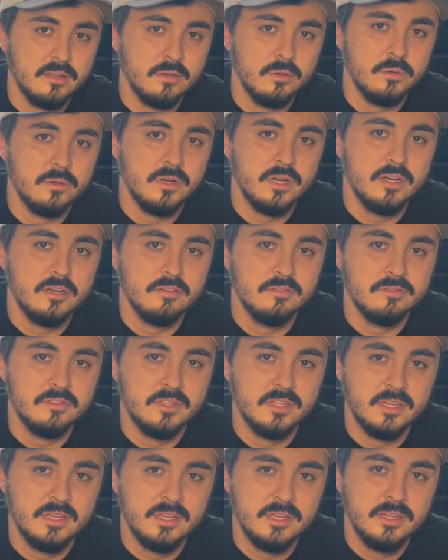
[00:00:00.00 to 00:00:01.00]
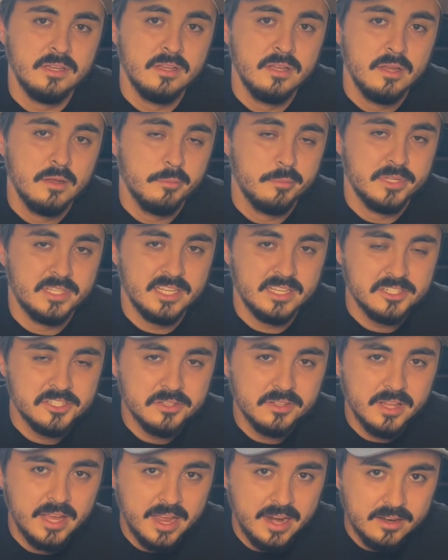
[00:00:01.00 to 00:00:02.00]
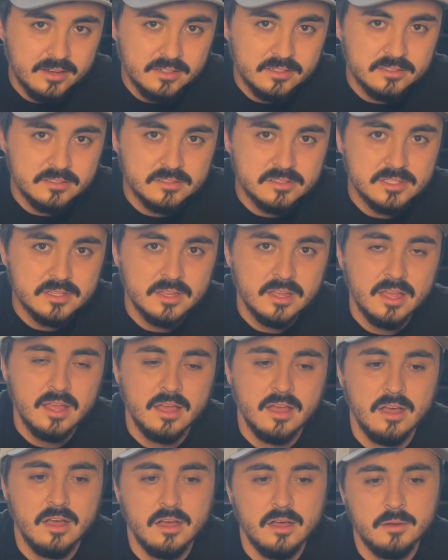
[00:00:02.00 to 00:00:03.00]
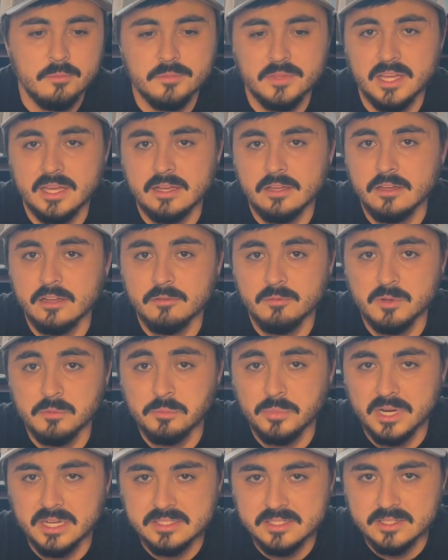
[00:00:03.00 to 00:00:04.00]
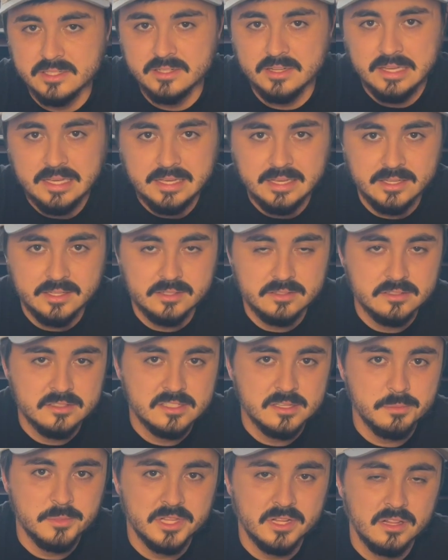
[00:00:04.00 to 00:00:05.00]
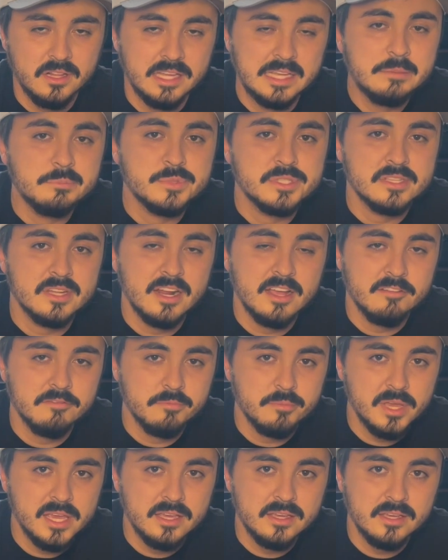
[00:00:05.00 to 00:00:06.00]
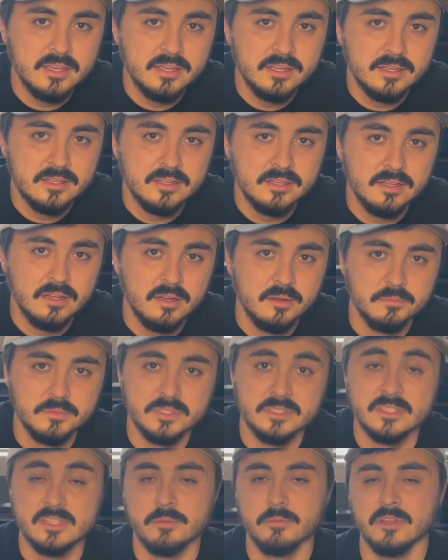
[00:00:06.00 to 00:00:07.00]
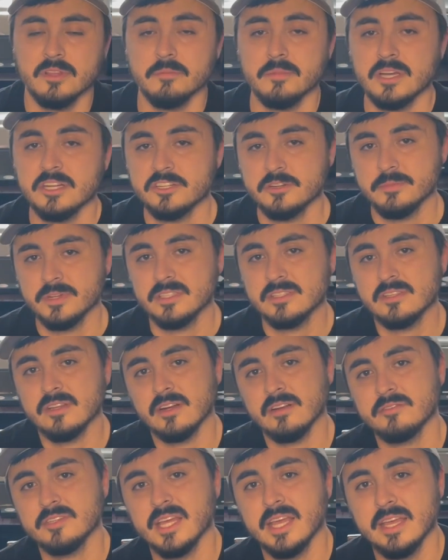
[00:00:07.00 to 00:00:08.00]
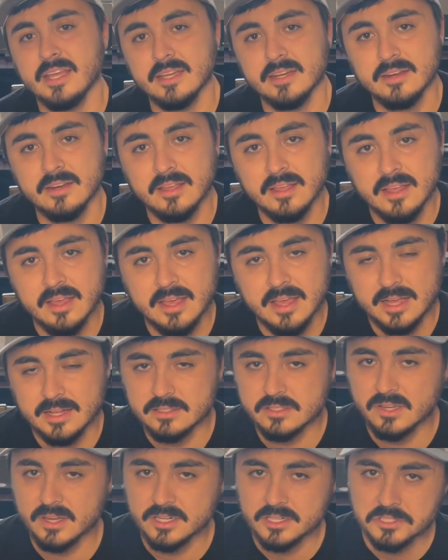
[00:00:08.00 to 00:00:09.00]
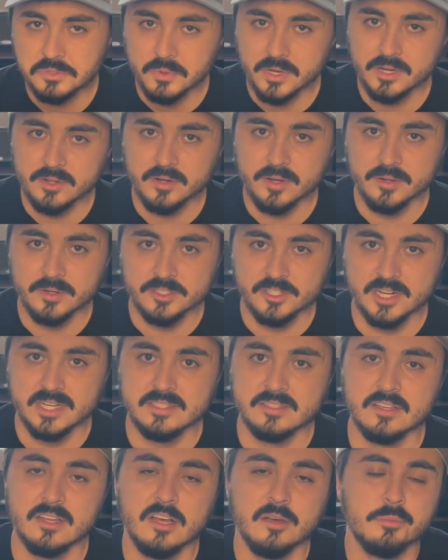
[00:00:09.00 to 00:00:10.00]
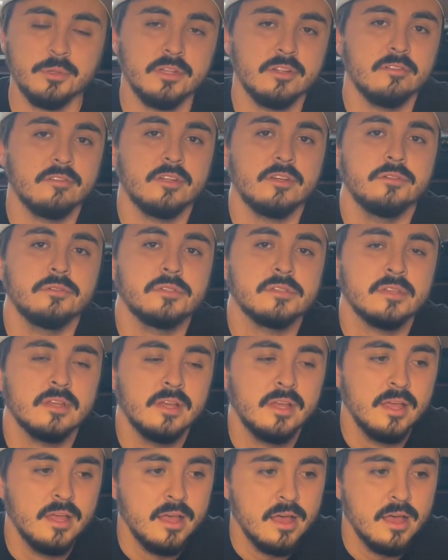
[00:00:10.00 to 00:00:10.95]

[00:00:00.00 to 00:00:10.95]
go of the potential errors that could have been present in some of the claims that I'm making, and some of the measurements that I've taken. And so I just wanted to address a couple of those.